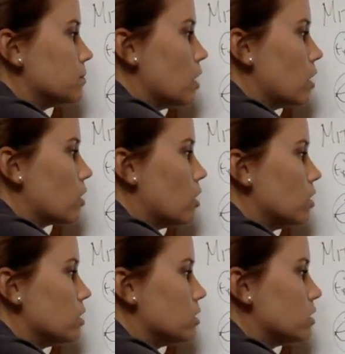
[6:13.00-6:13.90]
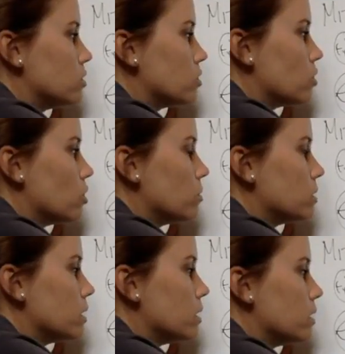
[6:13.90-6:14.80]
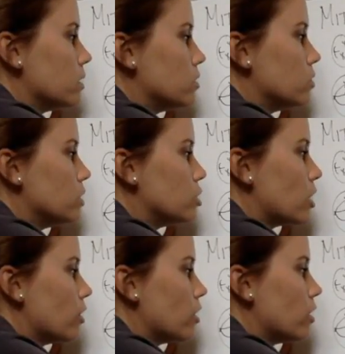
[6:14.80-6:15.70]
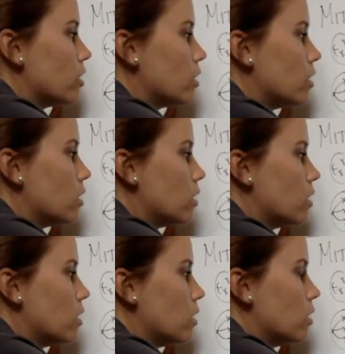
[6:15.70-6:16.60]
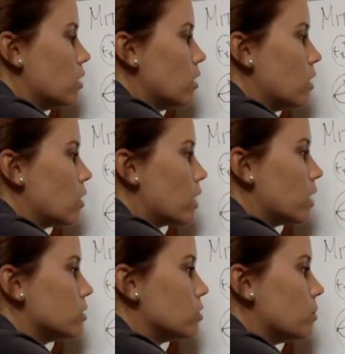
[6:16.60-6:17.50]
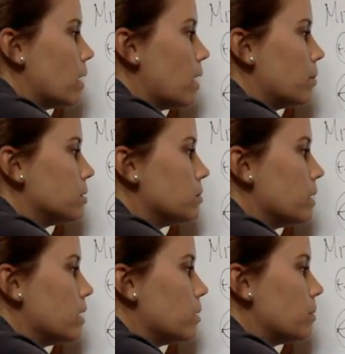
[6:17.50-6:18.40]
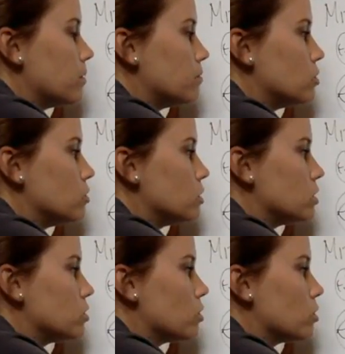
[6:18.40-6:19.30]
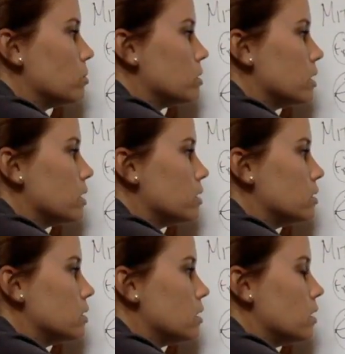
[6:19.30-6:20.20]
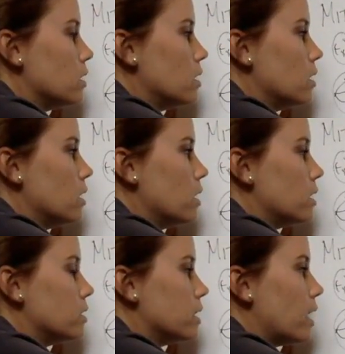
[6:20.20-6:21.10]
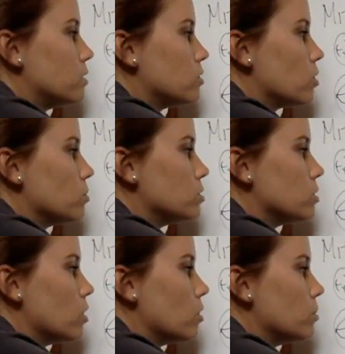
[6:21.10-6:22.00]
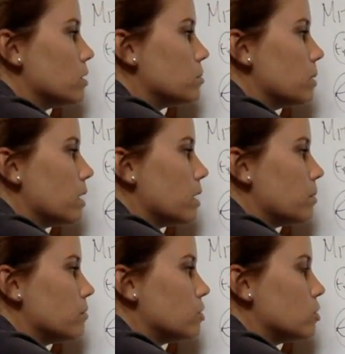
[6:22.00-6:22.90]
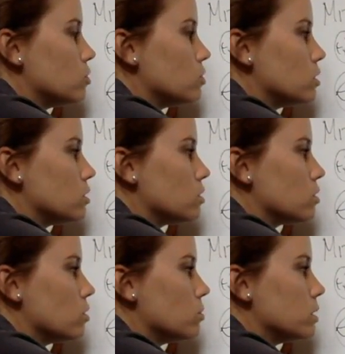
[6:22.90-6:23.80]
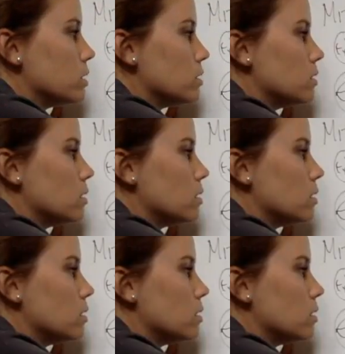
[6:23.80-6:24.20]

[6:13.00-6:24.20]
are called a sister chromatid to each other. Okay, so mom is made up of 2 sister chromatids, and dad's chromosome is made up of 2 sister chromatids.